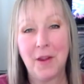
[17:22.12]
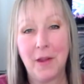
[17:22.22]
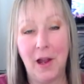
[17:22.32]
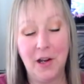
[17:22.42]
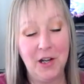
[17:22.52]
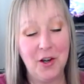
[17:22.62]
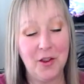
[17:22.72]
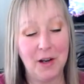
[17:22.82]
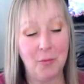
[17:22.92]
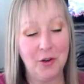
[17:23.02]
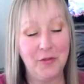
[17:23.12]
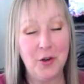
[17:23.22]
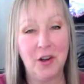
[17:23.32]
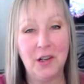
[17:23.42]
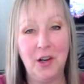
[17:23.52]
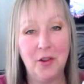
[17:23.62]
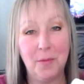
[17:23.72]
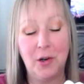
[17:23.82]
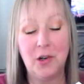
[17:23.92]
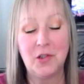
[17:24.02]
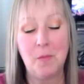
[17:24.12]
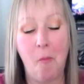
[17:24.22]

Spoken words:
I can hear I wonder if you all can hear the birds.